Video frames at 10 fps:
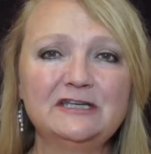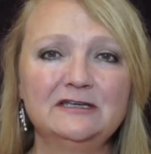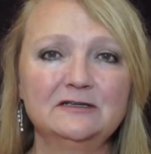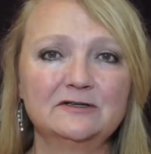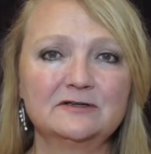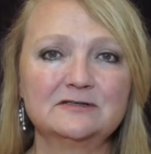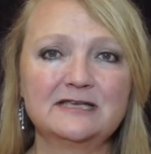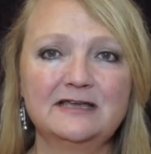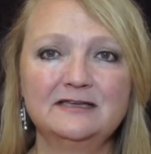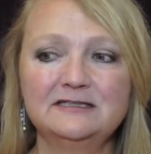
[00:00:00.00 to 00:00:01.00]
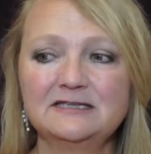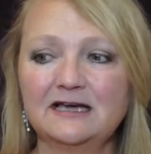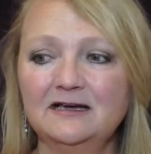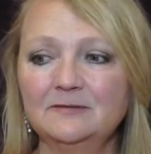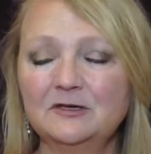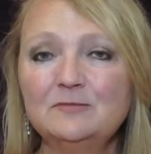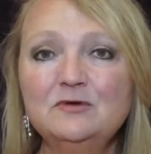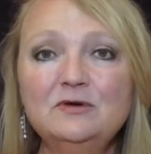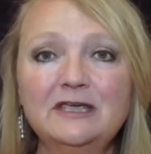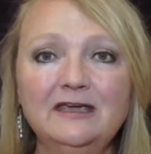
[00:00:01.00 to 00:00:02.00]
healers and
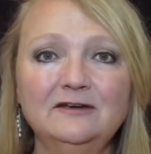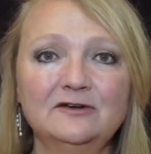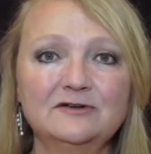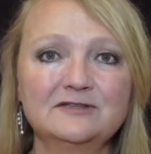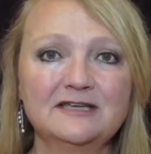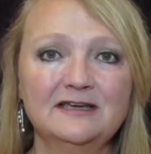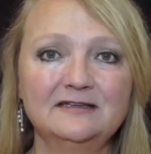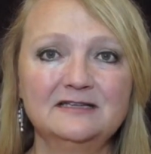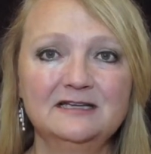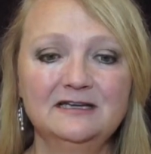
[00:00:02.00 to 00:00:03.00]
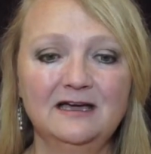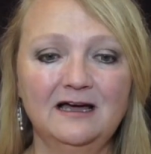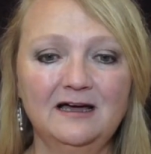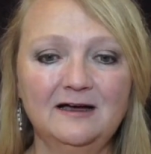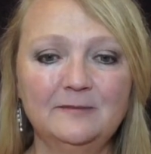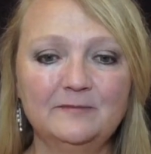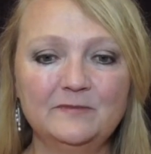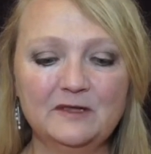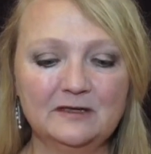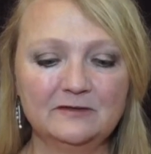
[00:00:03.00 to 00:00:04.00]
communicators and
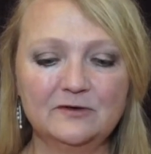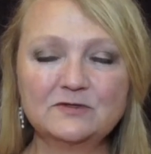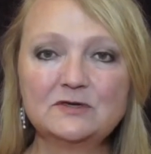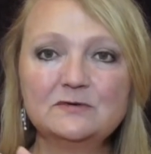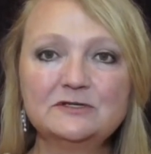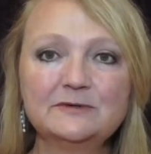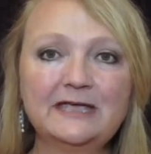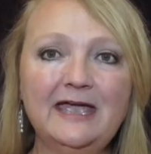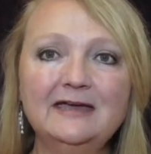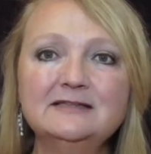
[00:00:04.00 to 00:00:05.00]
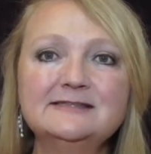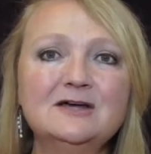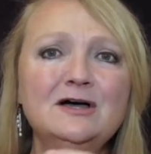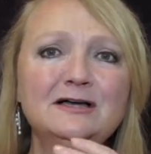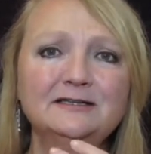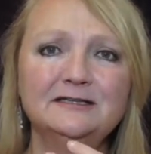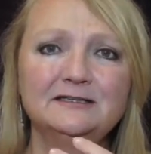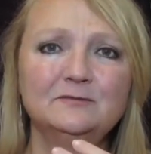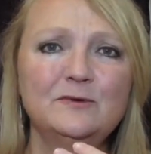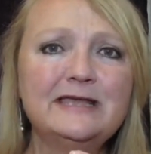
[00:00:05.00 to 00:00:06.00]
those who are doing hands-on
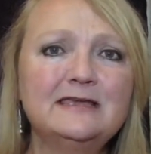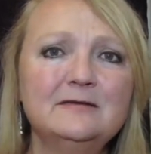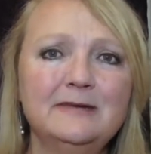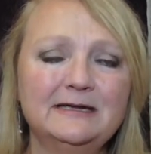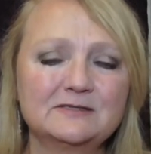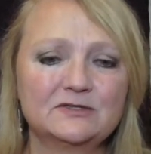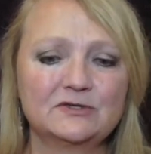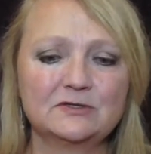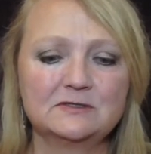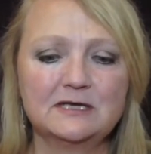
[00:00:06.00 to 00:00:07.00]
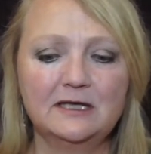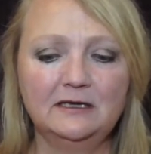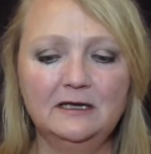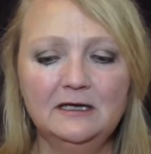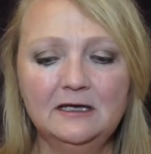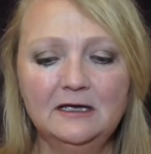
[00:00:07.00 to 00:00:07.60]
and Reiki masters and,